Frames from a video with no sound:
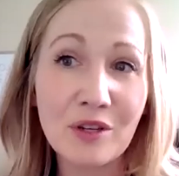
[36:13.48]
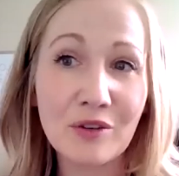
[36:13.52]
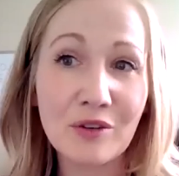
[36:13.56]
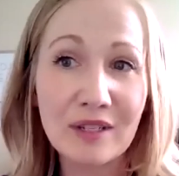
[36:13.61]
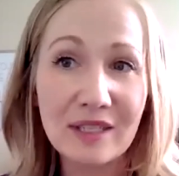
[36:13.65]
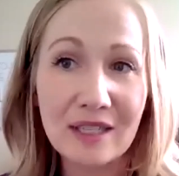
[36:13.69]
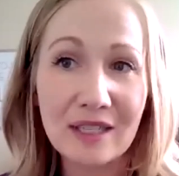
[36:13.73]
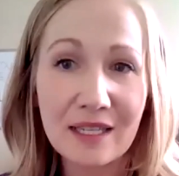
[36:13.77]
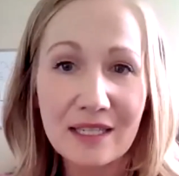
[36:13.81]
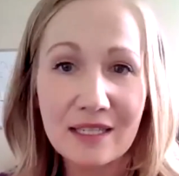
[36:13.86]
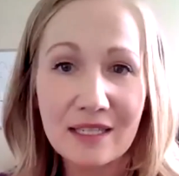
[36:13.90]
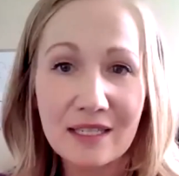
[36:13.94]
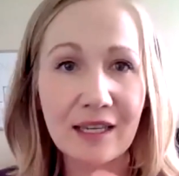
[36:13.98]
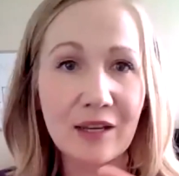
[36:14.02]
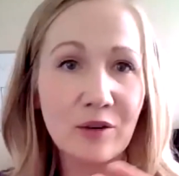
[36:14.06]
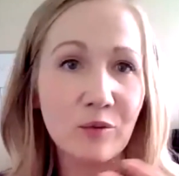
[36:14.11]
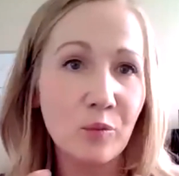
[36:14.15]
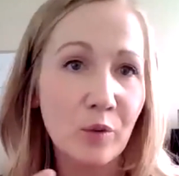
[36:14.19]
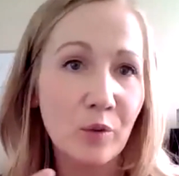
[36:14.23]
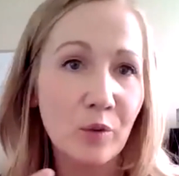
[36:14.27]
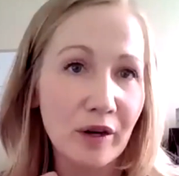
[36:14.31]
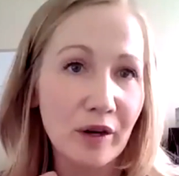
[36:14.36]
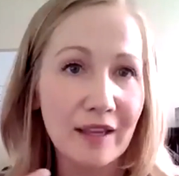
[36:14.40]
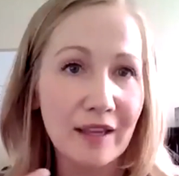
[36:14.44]
your assistant
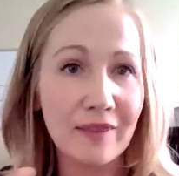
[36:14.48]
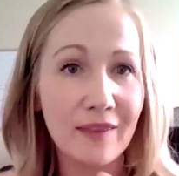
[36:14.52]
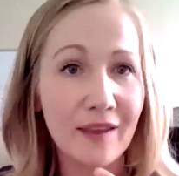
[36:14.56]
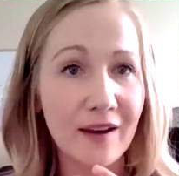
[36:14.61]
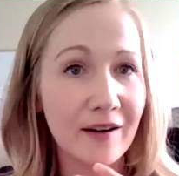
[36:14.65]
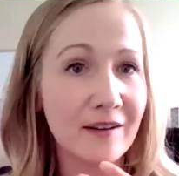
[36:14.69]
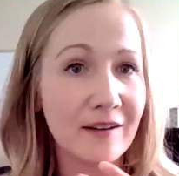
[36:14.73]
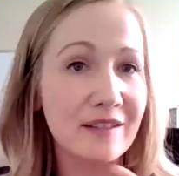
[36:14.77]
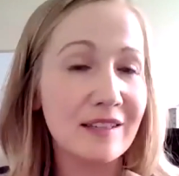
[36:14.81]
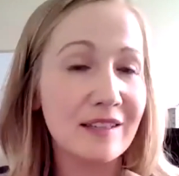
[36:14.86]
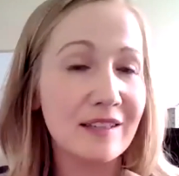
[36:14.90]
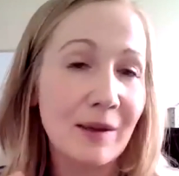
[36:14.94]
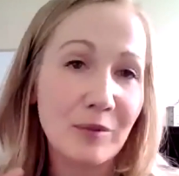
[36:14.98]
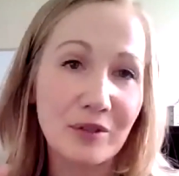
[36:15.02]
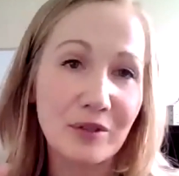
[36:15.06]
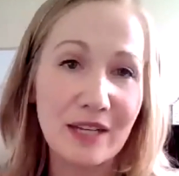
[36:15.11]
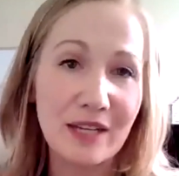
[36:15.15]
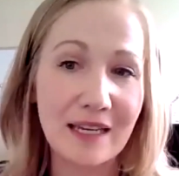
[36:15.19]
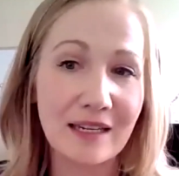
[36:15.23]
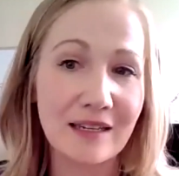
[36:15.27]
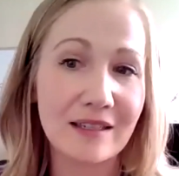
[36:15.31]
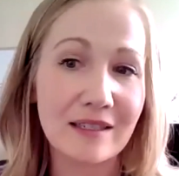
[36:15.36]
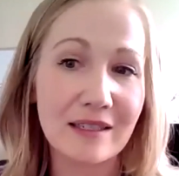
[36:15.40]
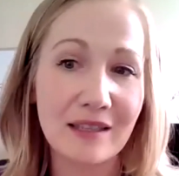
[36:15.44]
can work in there
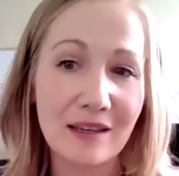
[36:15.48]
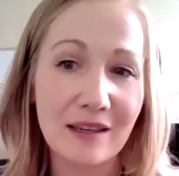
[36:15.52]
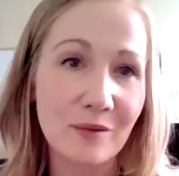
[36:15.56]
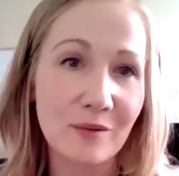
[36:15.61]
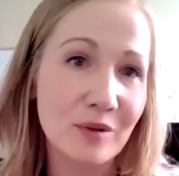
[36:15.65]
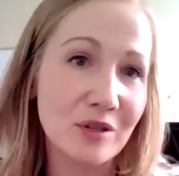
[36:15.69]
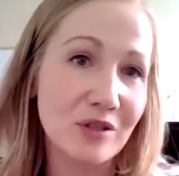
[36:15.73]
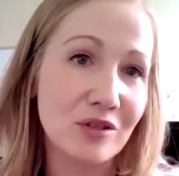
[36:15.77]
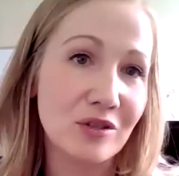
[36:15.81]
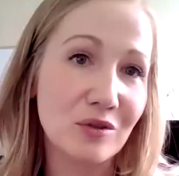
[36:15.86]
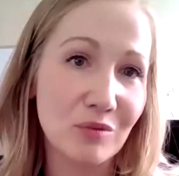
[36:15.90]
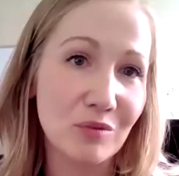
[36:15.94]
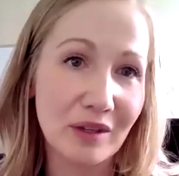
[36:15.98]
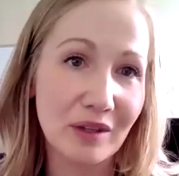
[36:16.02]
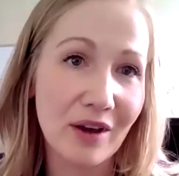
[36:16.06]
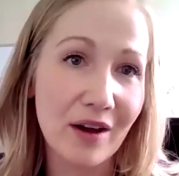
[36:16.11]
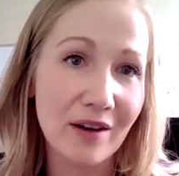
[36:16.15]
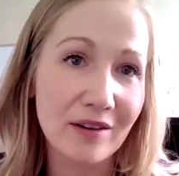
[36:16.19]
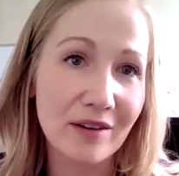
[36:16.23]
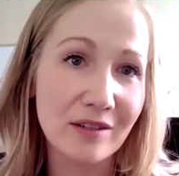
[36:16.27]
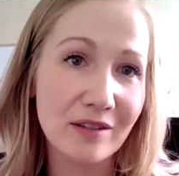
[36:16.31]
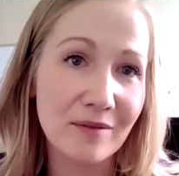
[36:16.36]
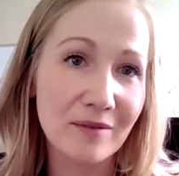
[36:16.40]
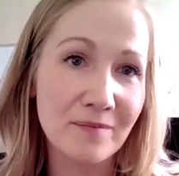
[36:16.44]
simultaneously, which is really
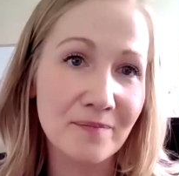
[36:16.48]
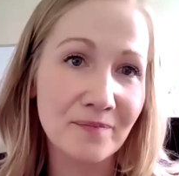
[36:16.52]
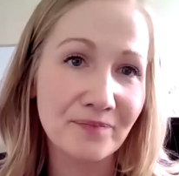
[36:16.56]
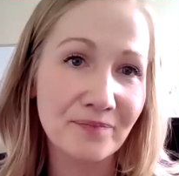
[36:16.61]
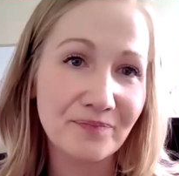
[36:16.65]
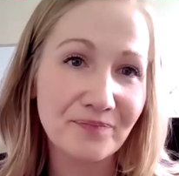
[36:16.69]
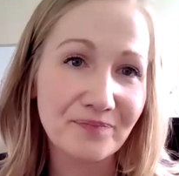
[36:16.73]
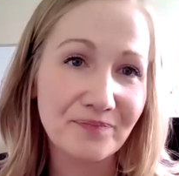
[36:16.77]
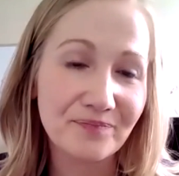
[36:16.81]
awesome.